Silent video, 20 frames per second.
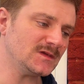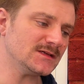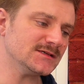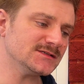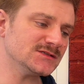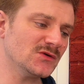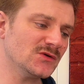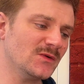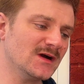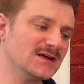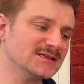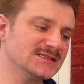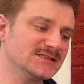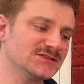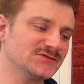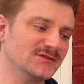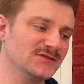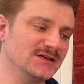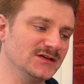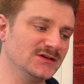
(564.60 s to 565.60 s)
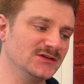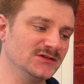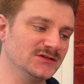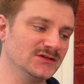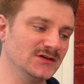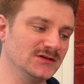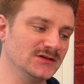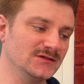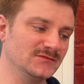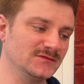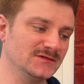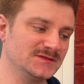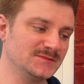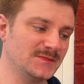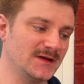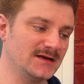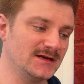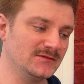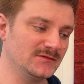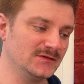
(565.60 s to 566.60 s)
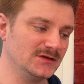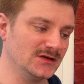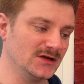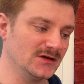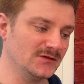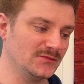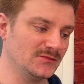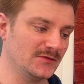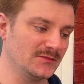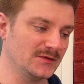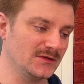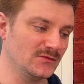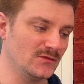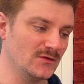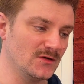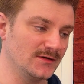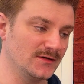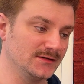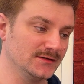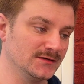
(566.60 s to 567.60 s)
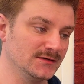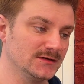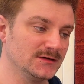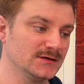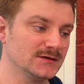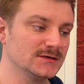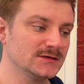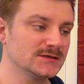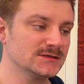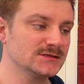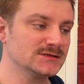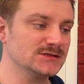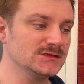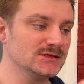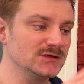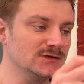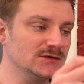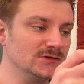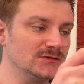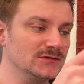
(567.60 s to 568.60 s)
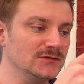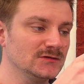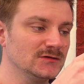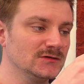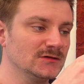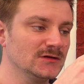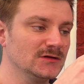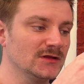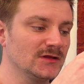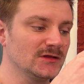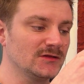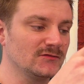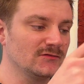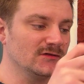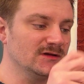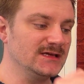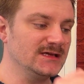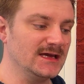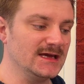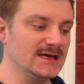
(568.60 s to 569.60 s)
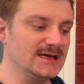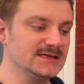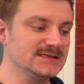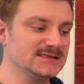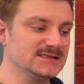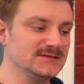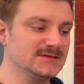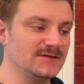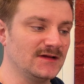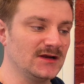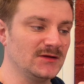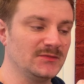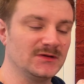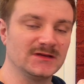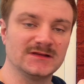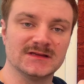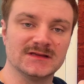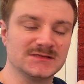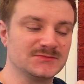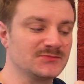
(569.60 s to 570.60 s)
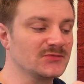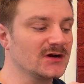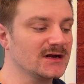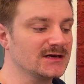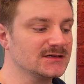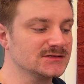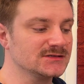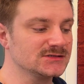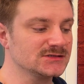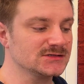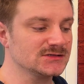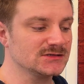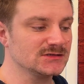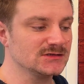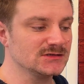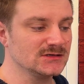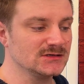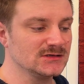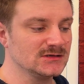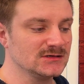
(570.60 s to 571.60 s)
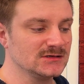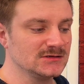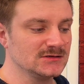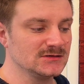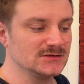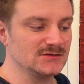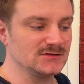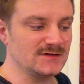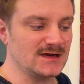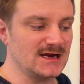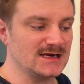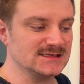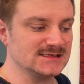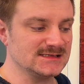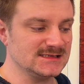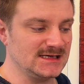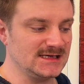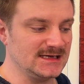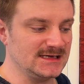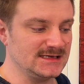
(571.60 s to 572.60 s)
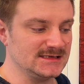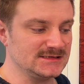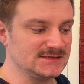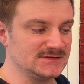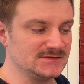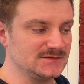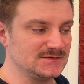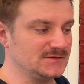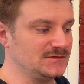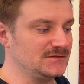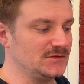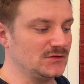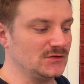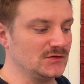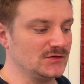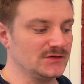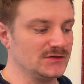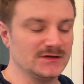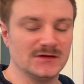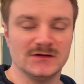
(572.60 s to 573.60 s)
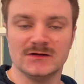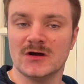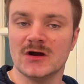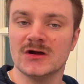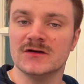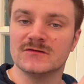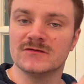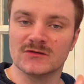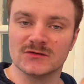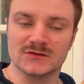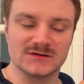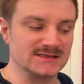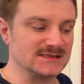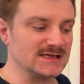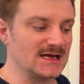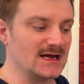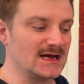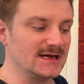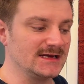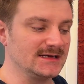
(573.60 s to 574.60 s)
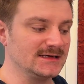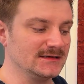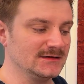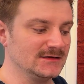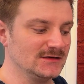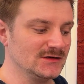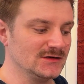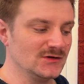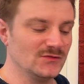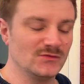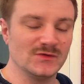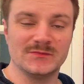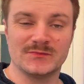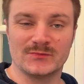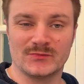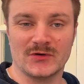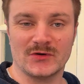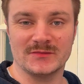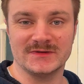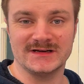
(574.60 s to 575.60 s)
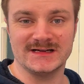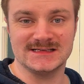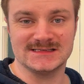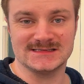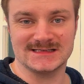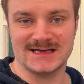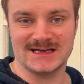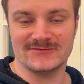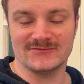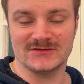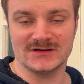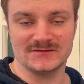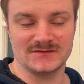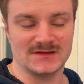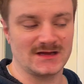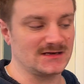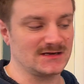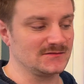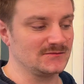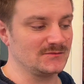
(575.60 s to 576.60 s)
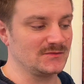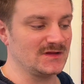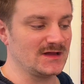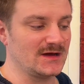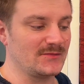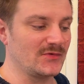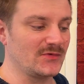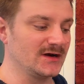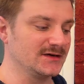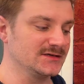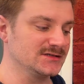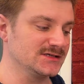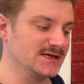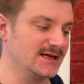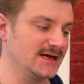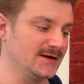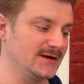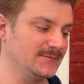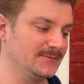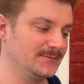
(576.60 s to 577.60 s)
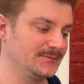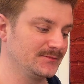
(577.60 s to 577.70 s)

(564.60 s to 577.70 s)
So whilst it's really good, and we spent, you know, probably 1, 2, 3 years developing this branch, the reality is, for the overall design, we probably need to get rid of that branch now.